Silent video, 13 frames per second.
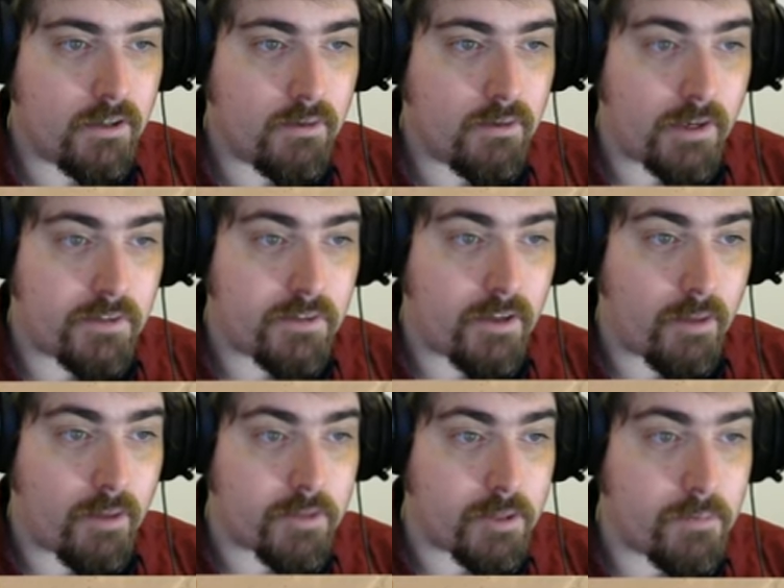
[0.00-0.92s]
Well, I say
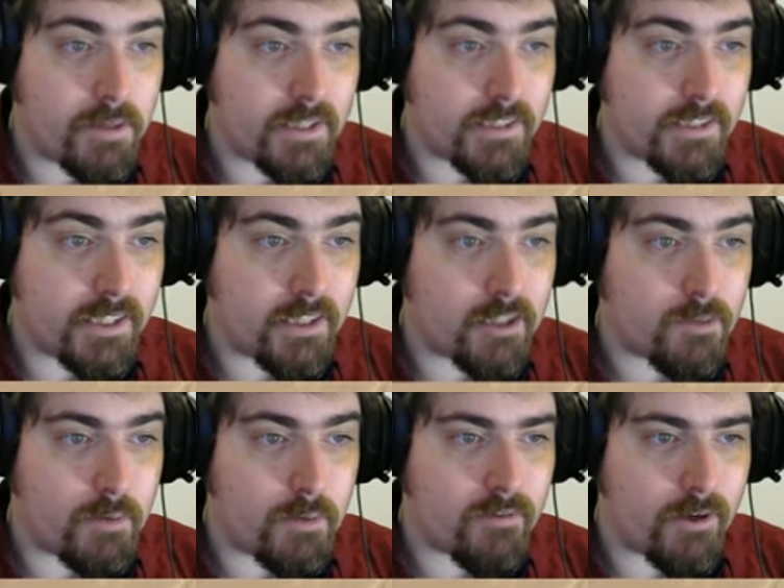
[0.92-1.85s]
that, but immediately he
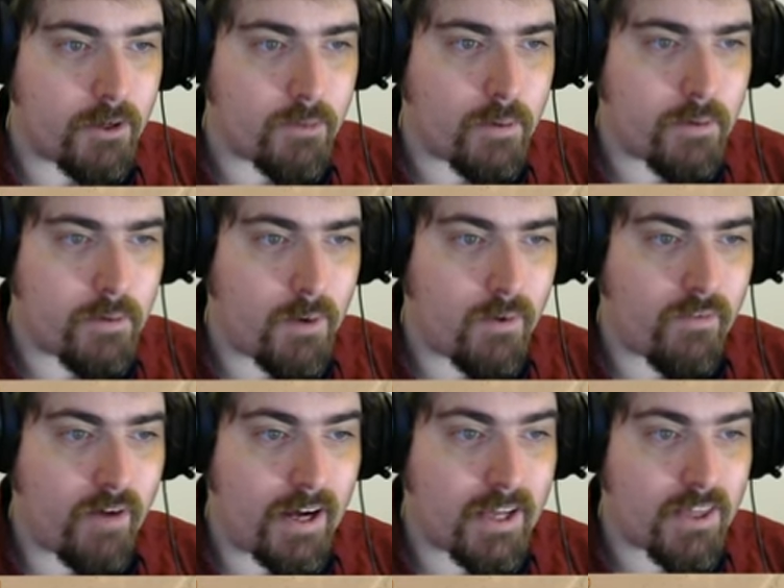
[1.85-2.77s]
sweeps round a bit.
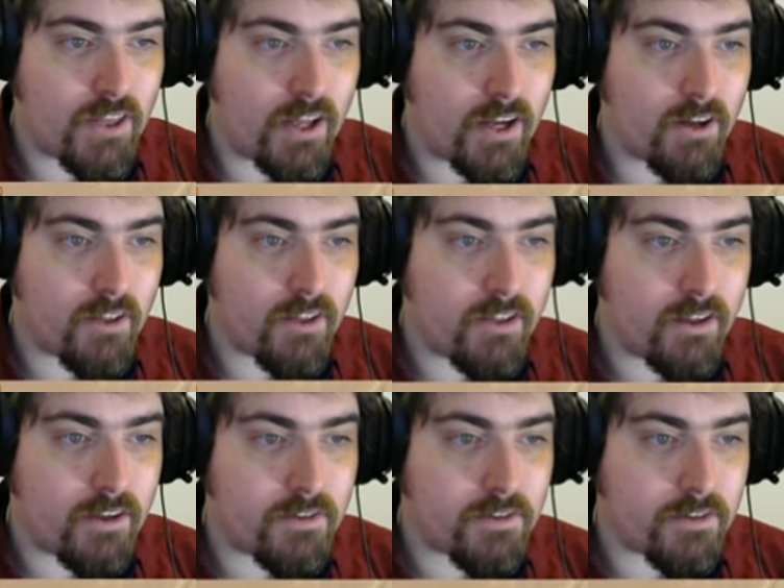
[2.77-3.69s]
However, I think
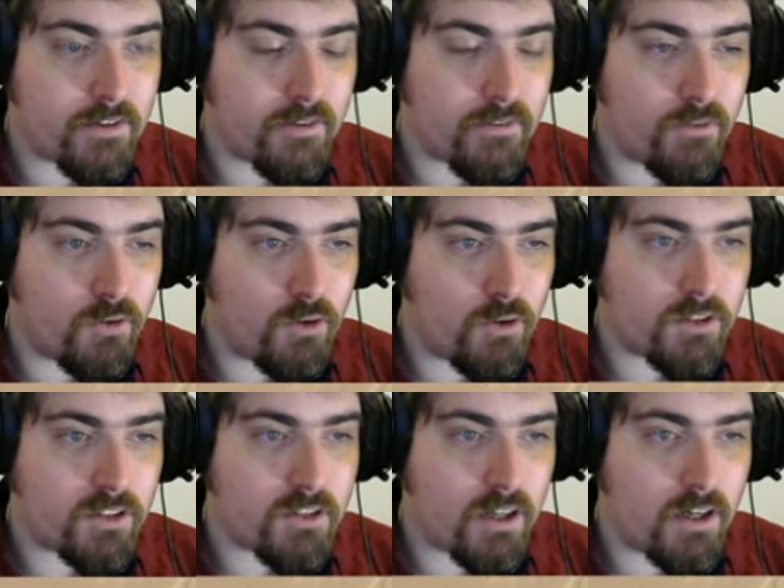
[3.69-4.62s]
these
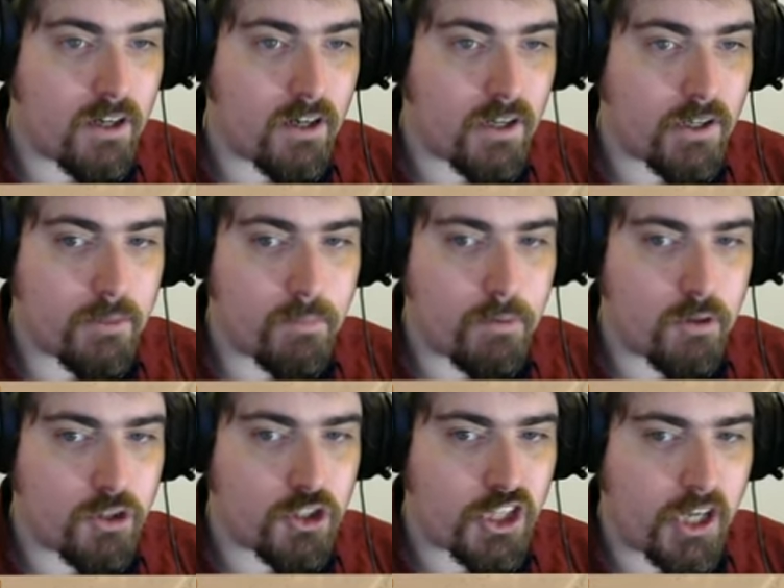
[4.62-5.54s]
forces are going to
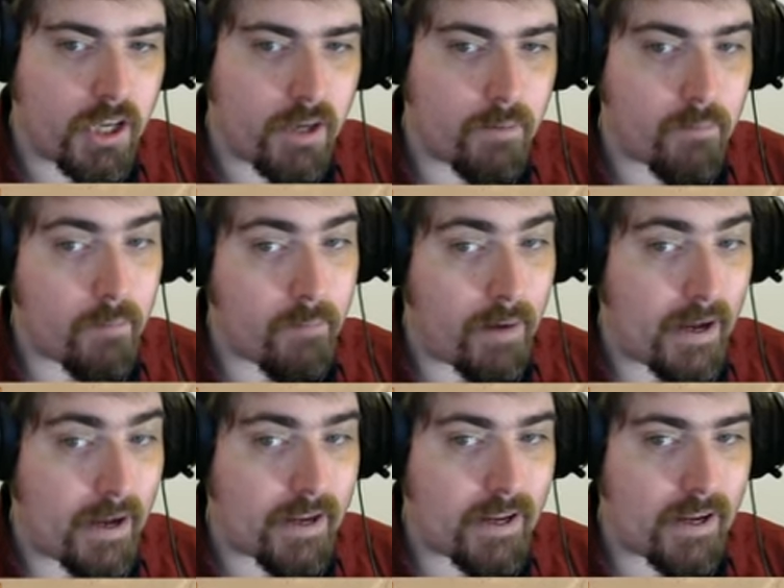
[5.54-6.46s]
push him
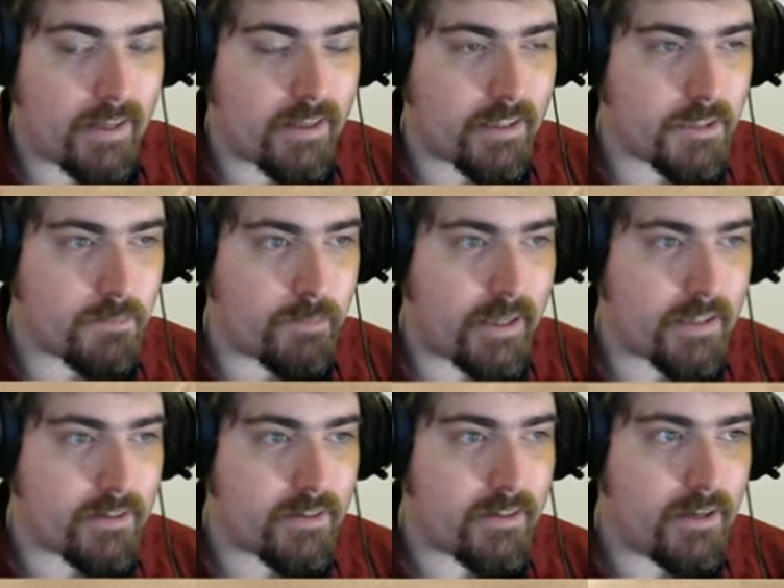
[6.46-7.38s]
back a little
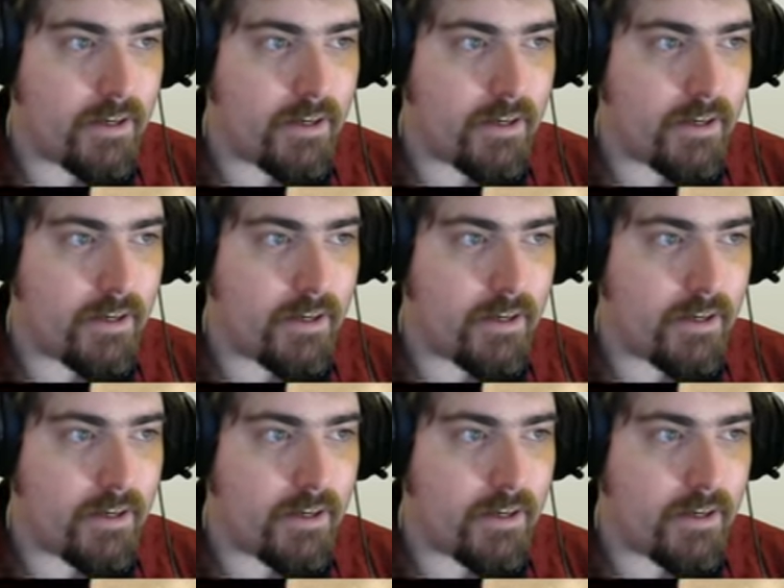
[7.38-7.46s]
bit.